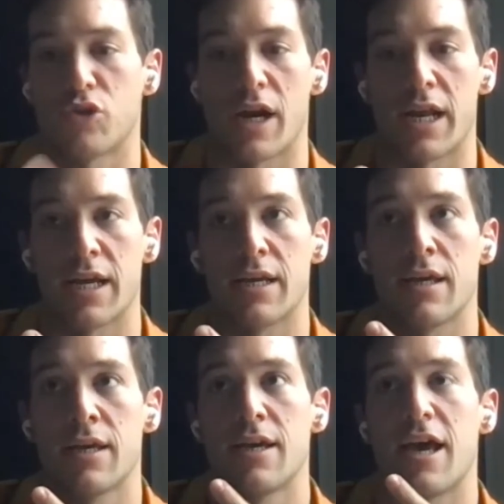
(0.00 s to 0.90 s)
training
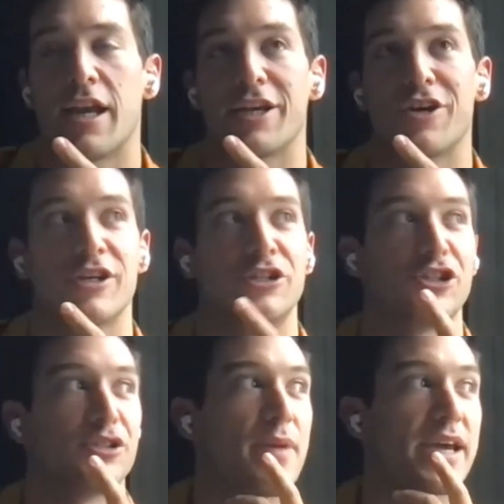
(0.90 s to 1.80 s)
and
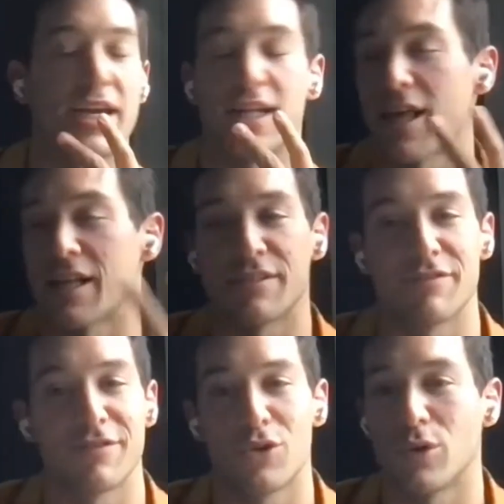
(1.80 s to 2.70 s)
encourages making lots
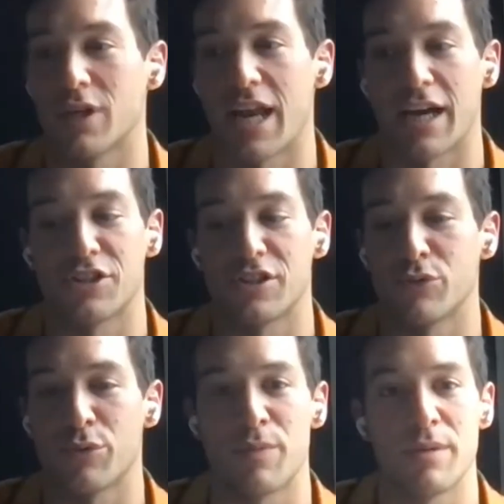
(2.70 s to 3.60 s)
of cool
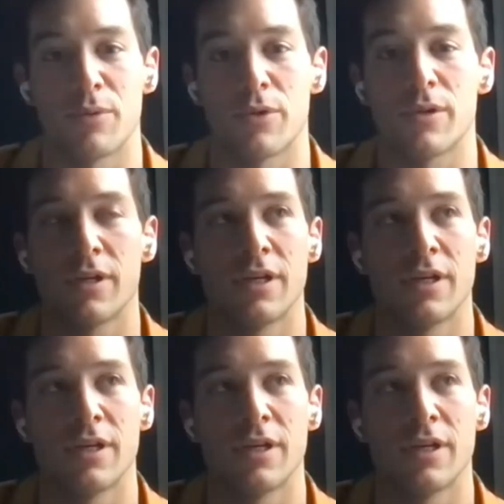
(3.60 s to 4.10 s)
connections with people